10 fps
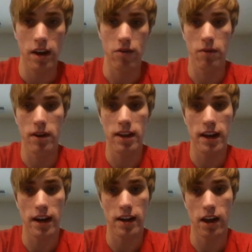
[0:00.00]
You really
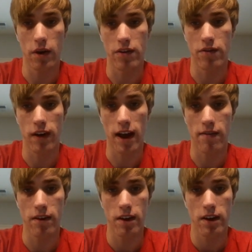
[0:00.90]
cannot allow
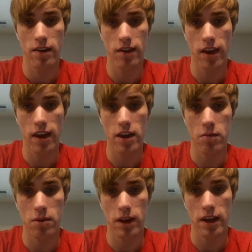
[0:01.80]
h5. Say
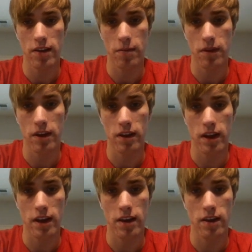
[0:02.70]
you play something
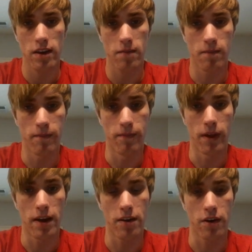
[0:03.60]
like,
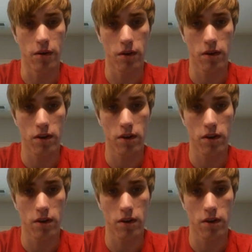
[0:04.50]
I don't know.